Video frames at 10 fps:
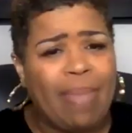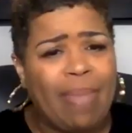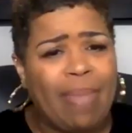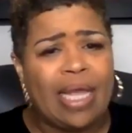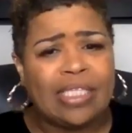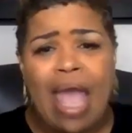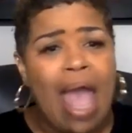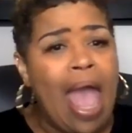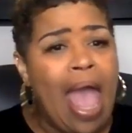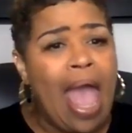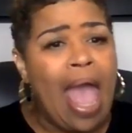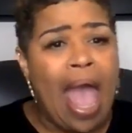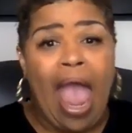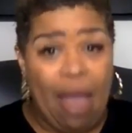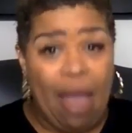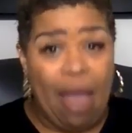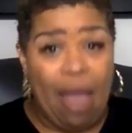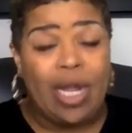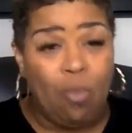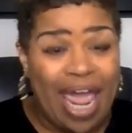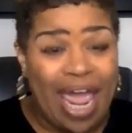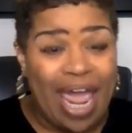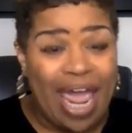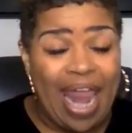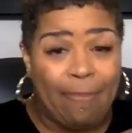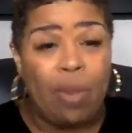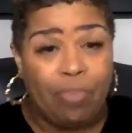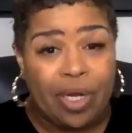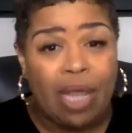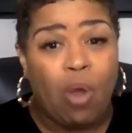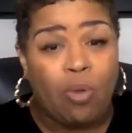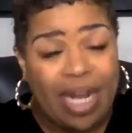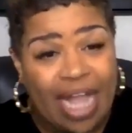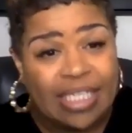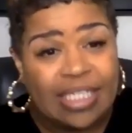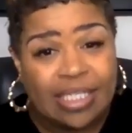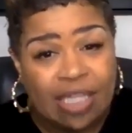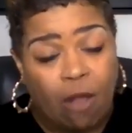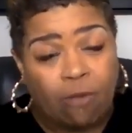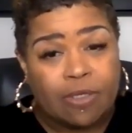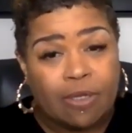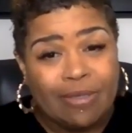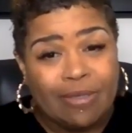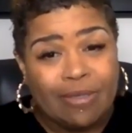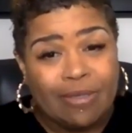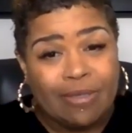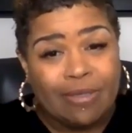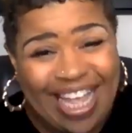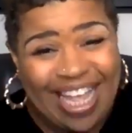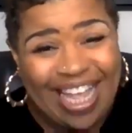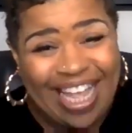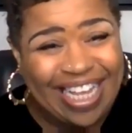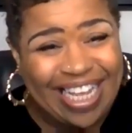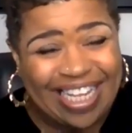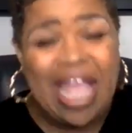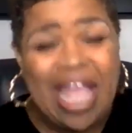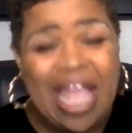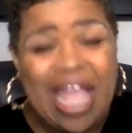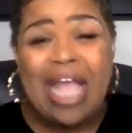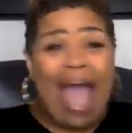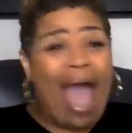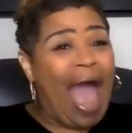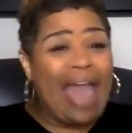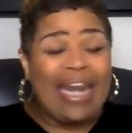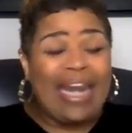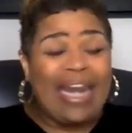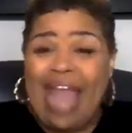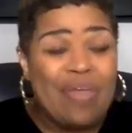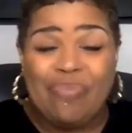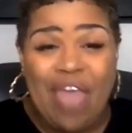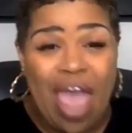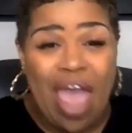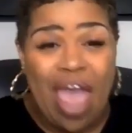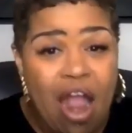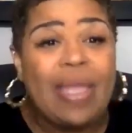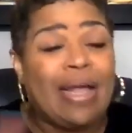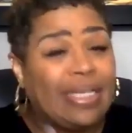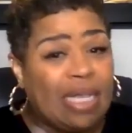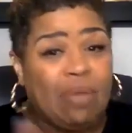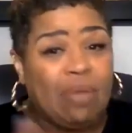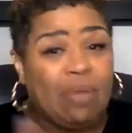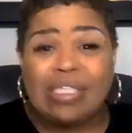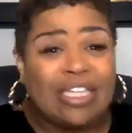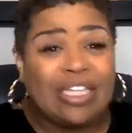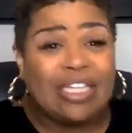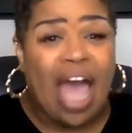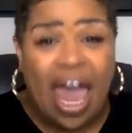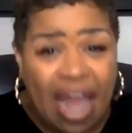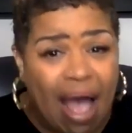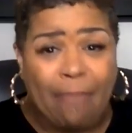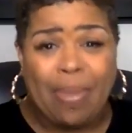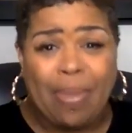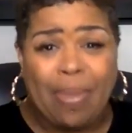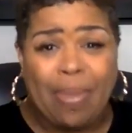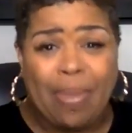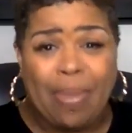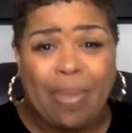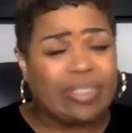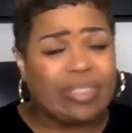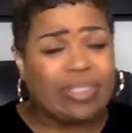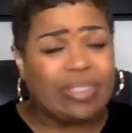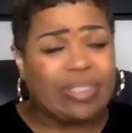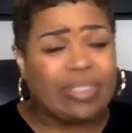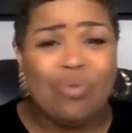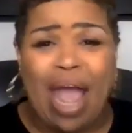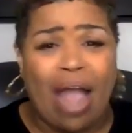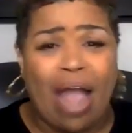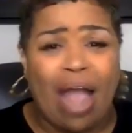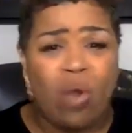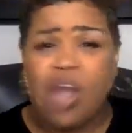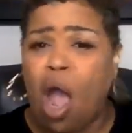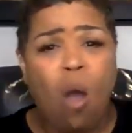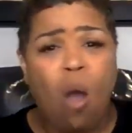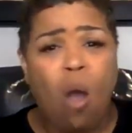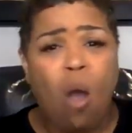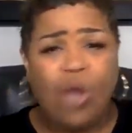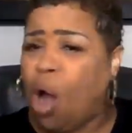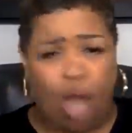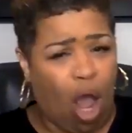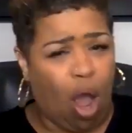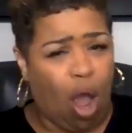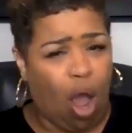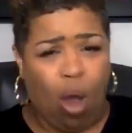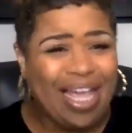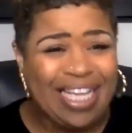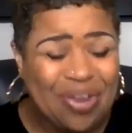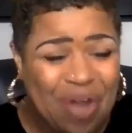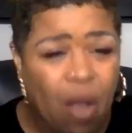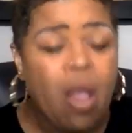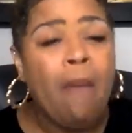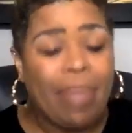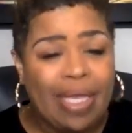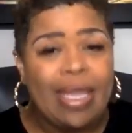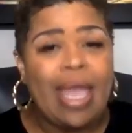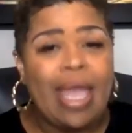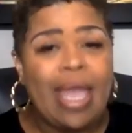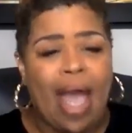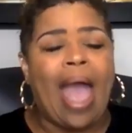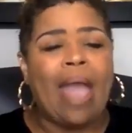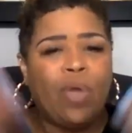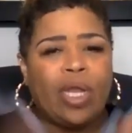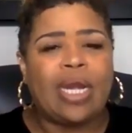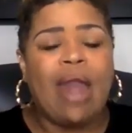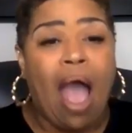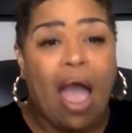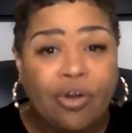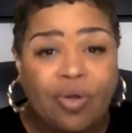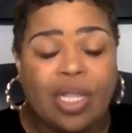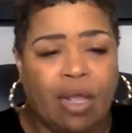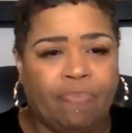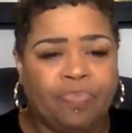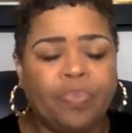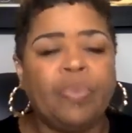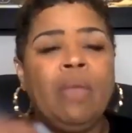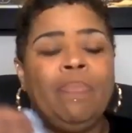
me because when that happened, I wouldn't put him on that ancestors. Because I didn't have him there because he was such a cut up. You know, I was like, you're not going up there. No. You know, but yeah, I went and honored him